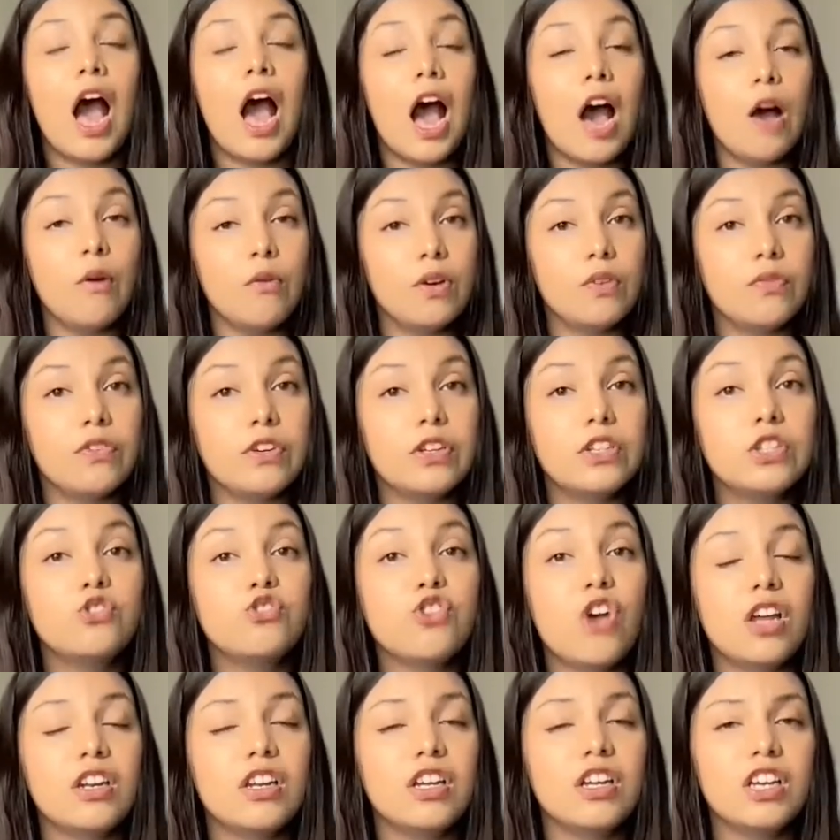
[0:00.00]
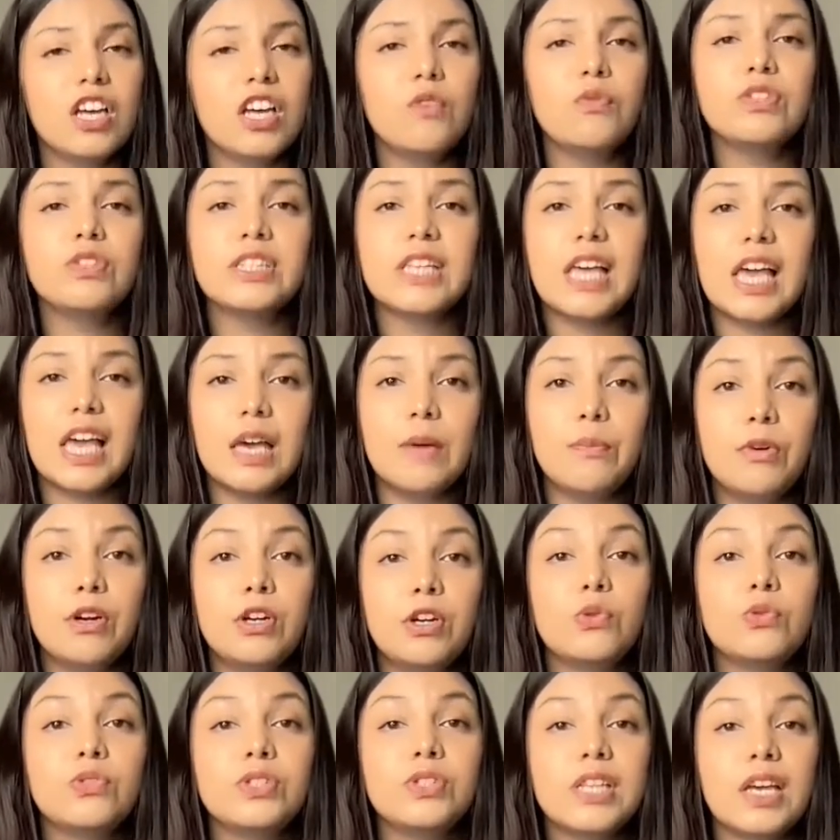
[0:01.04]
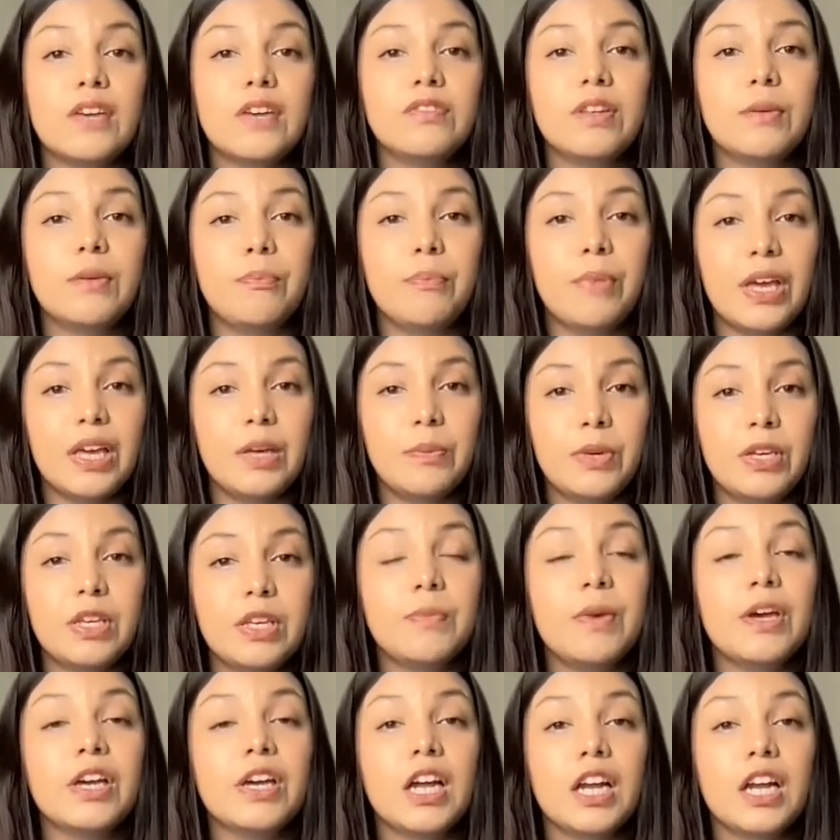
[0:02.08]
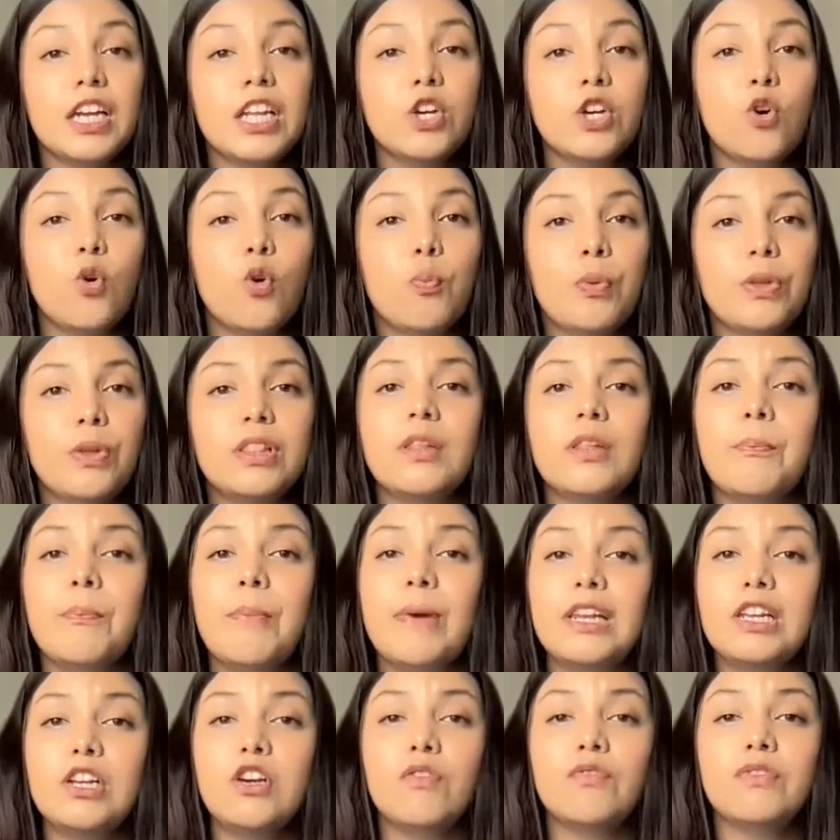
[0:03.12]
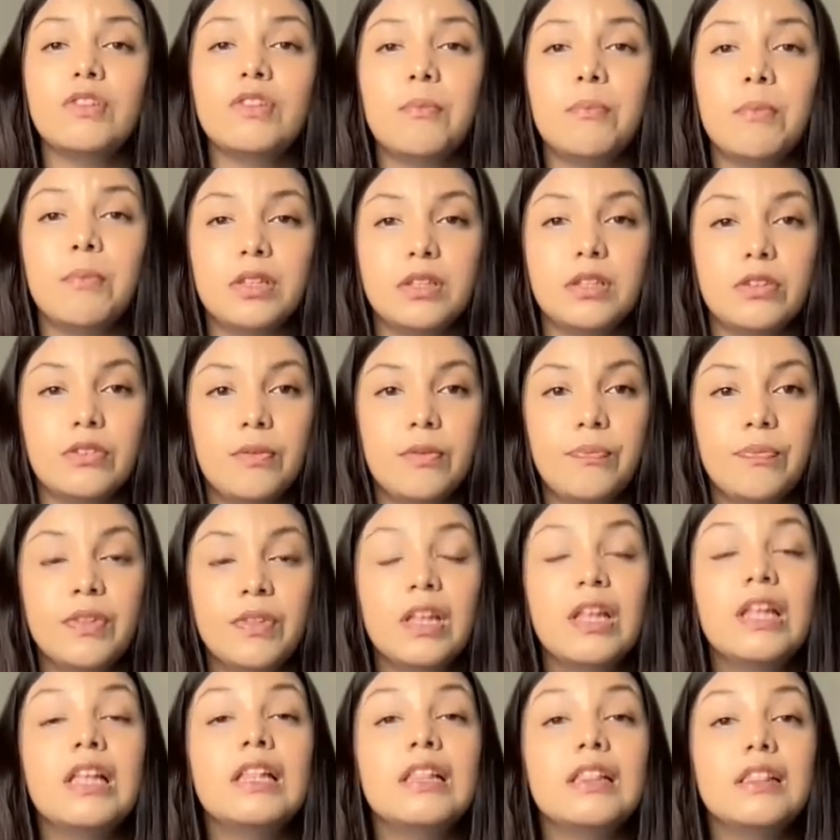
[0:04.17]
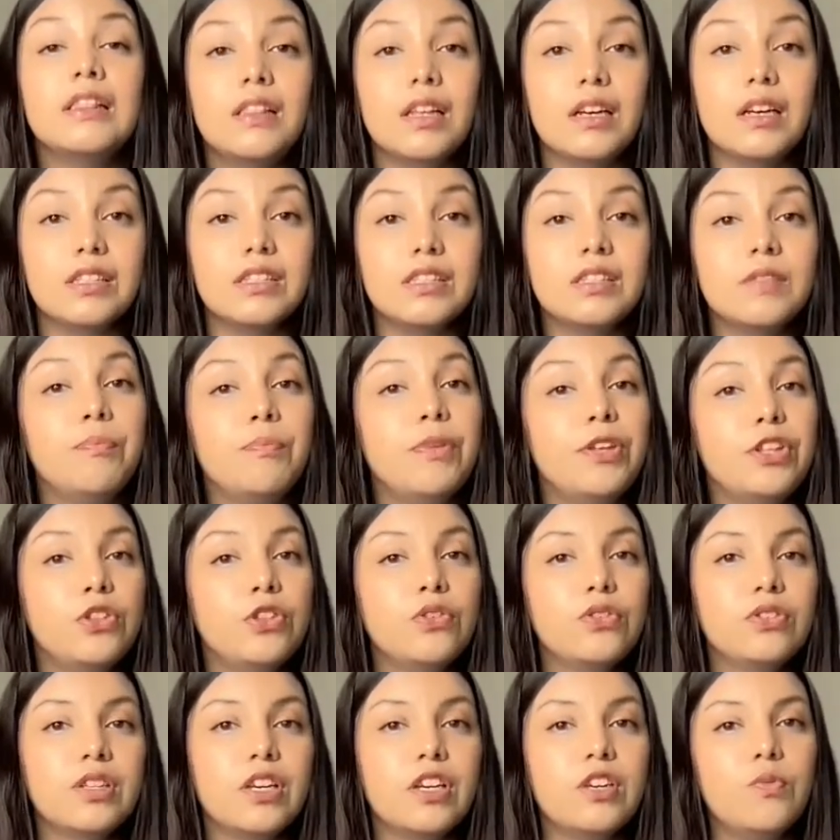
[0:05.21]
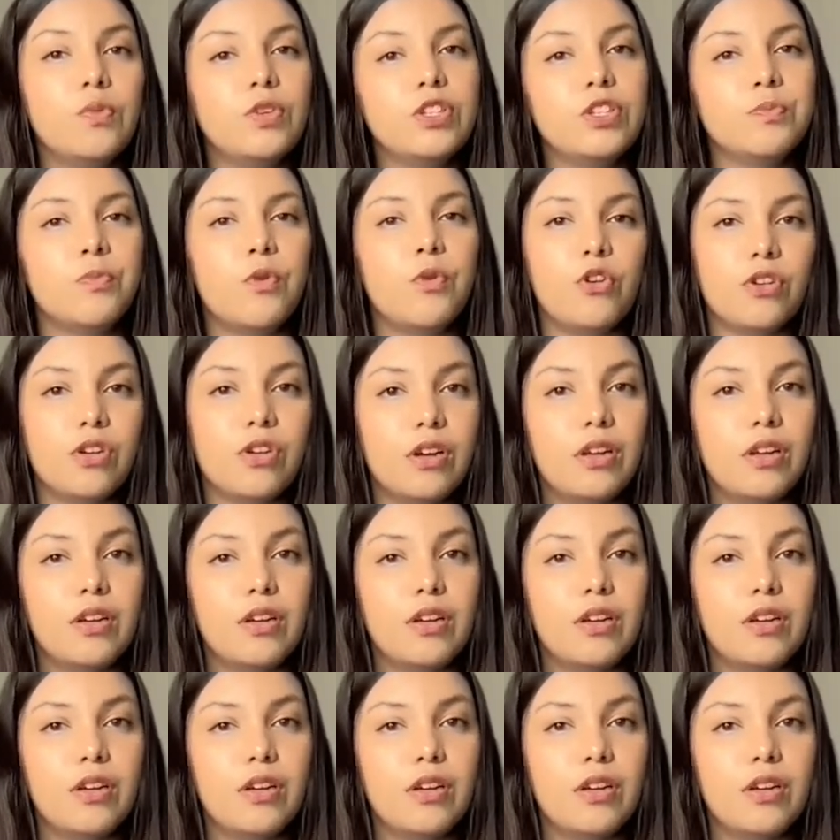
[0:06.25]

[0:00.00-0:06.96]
However, Chanakya was able to save the baby by cutting open the belly of the mother. Thus, Bindusar was born.